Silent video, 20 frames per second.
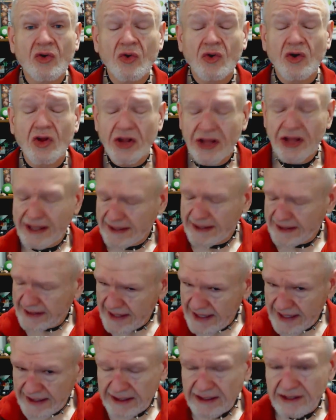Cool.
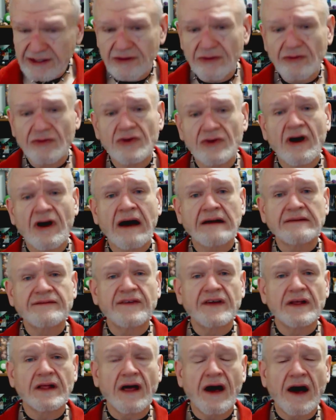Again, do not
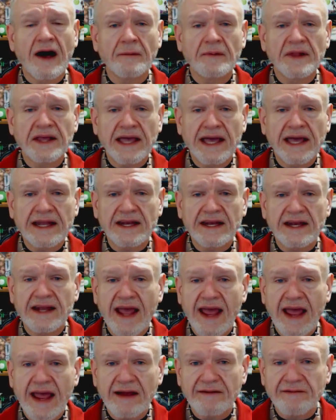feel
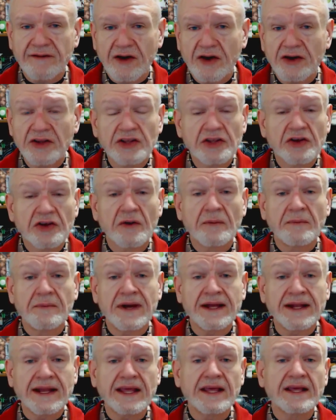obligated ever. Your
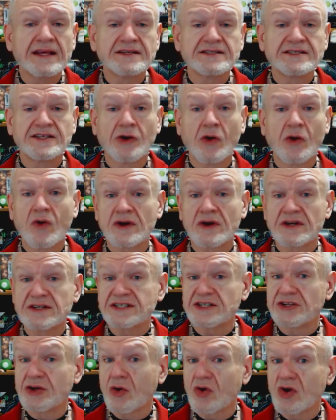money is
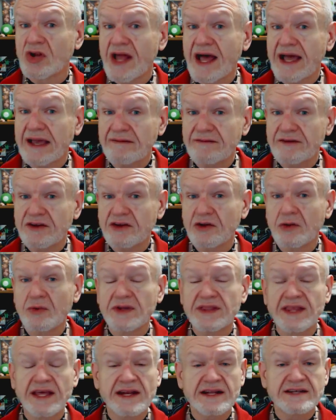yours, your life. Do
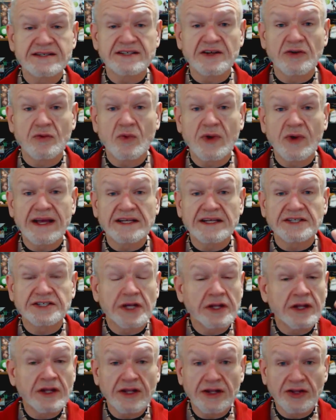with it as you
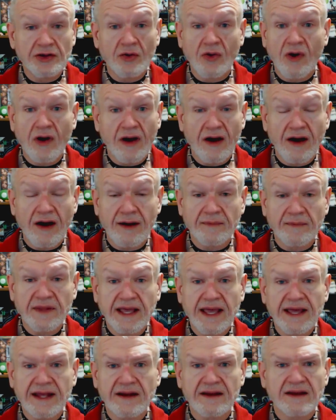wish. You are
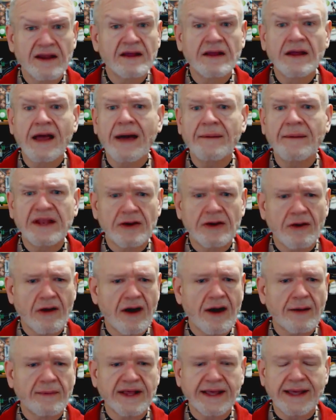obligated. I mean, you're
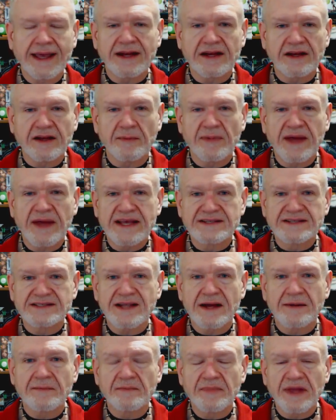obligated to pay
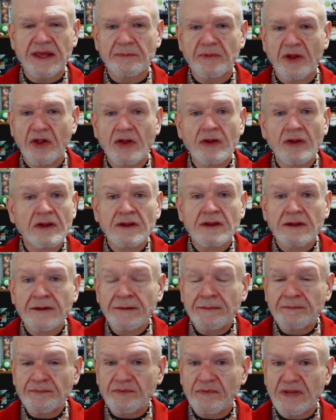some people,
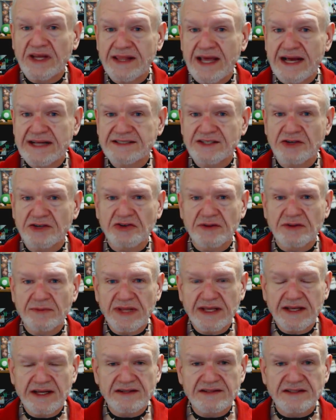but that's only
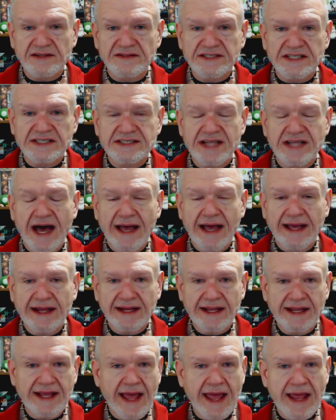because of
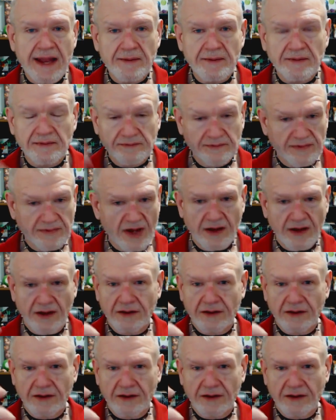society and